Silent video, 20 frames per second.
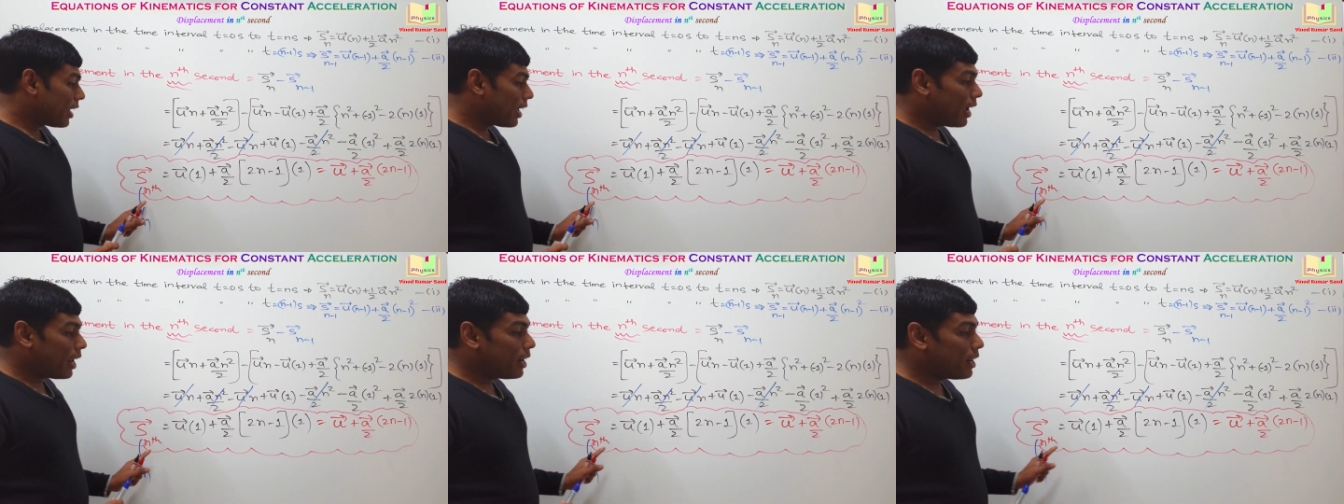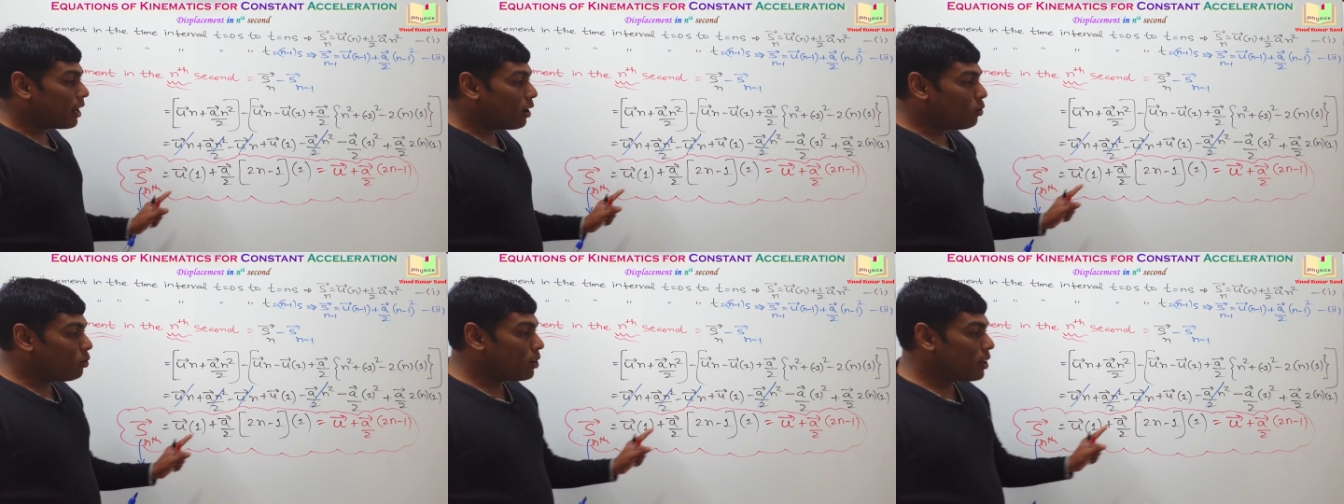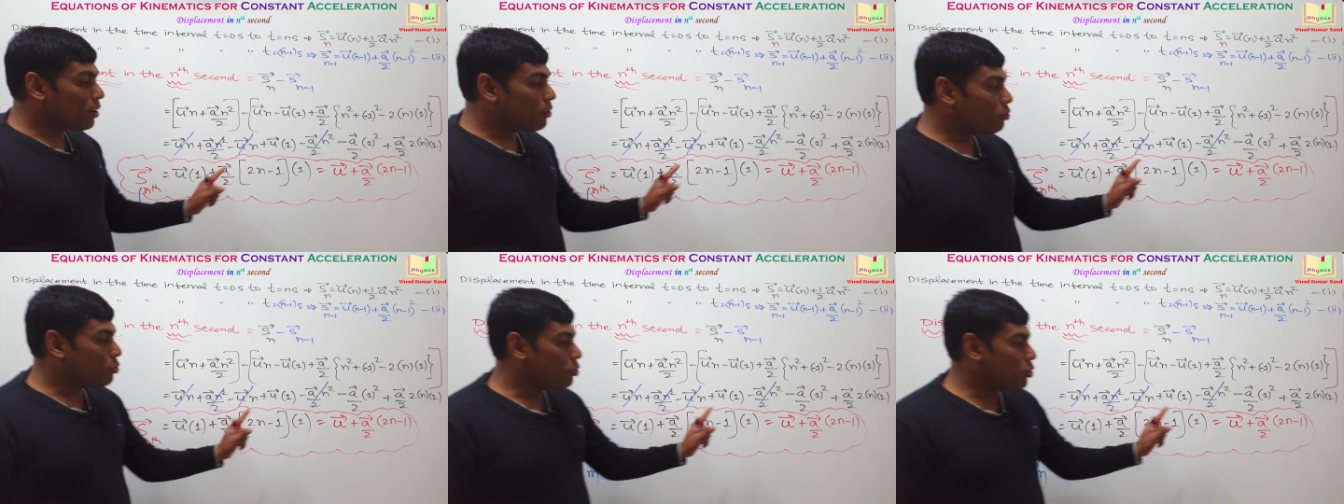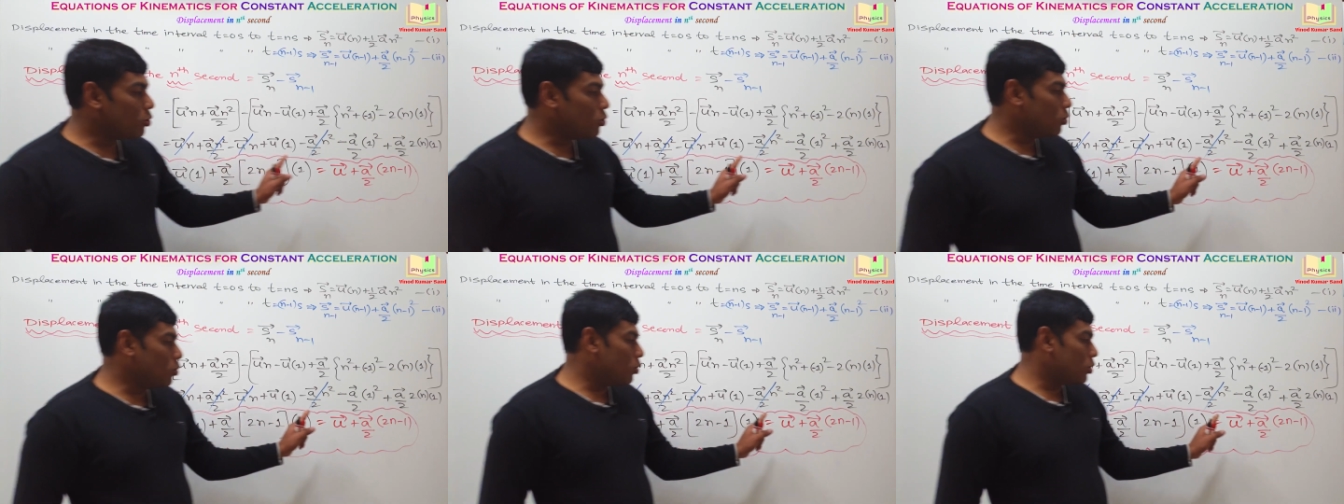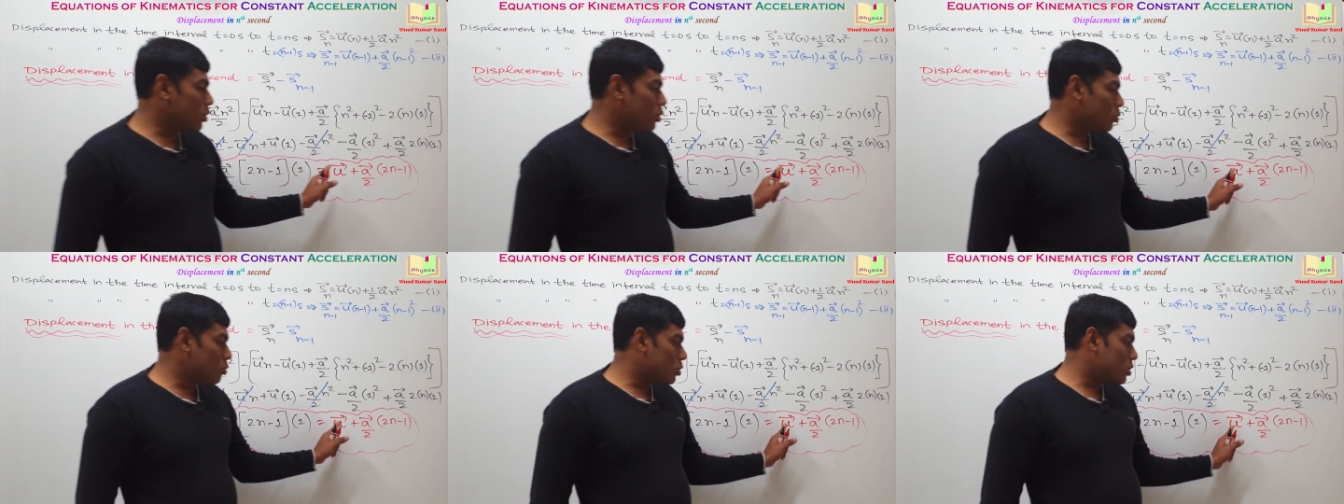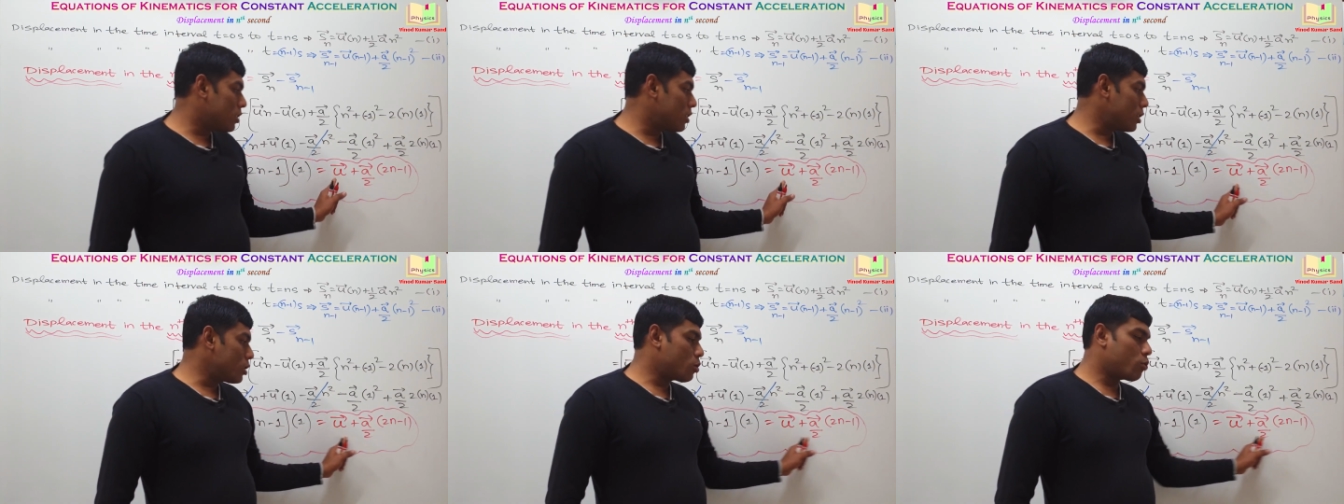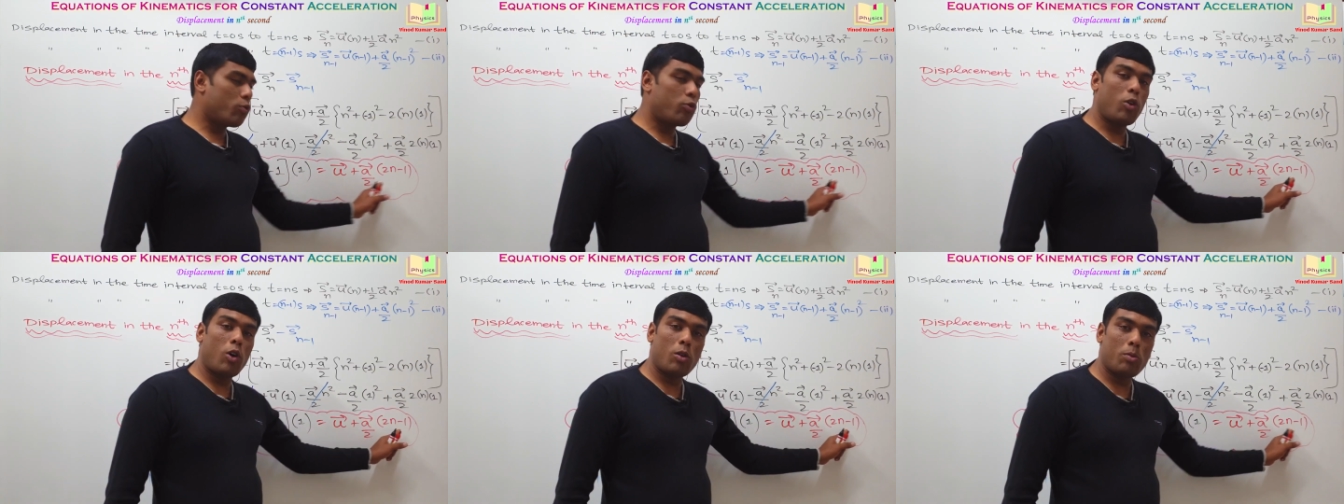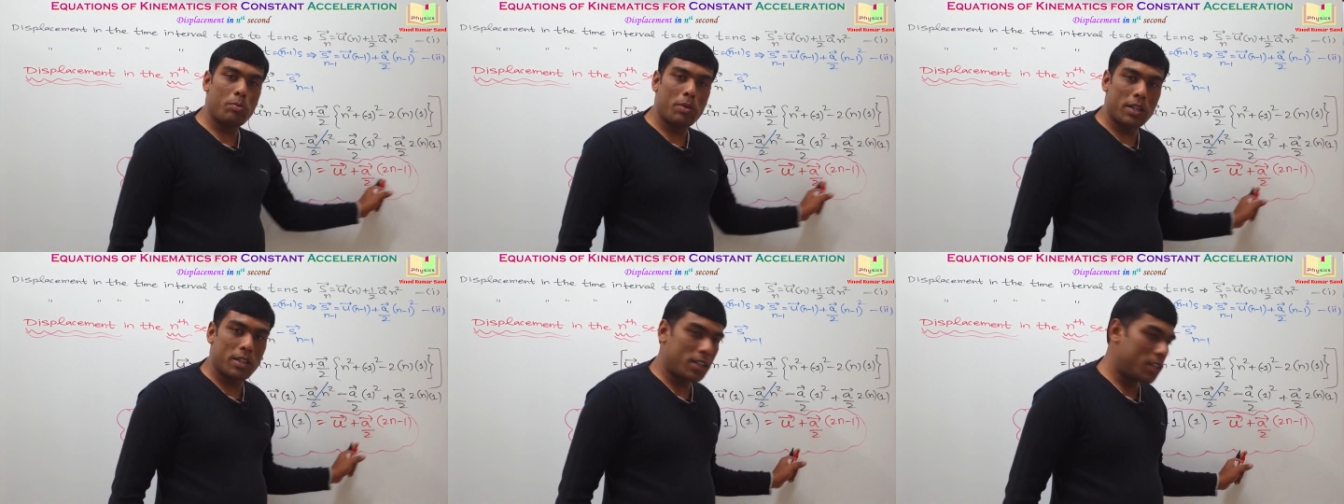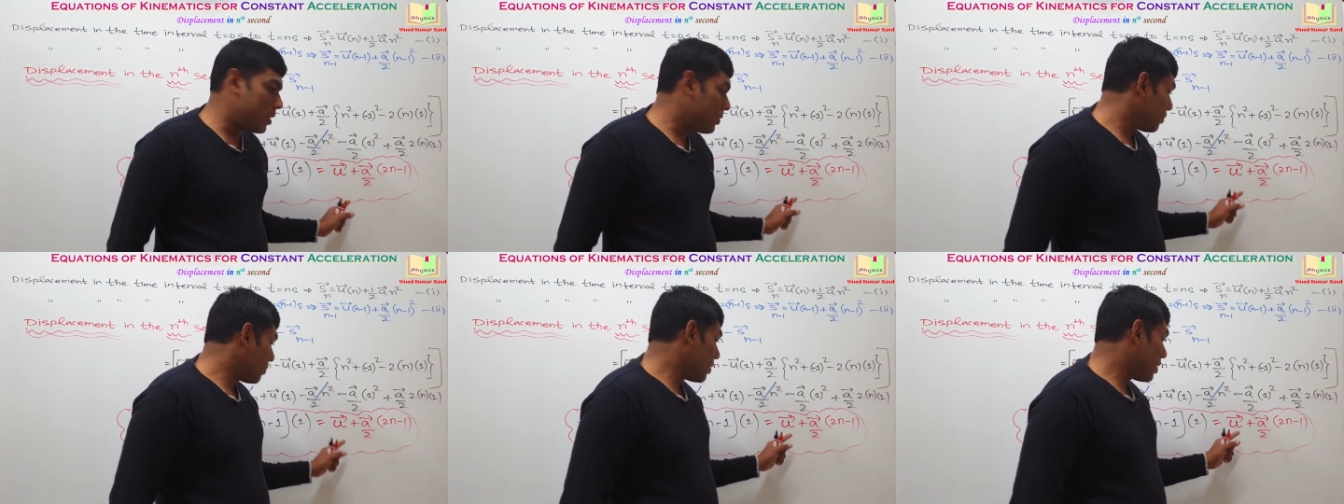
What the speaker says: And now if you use this format,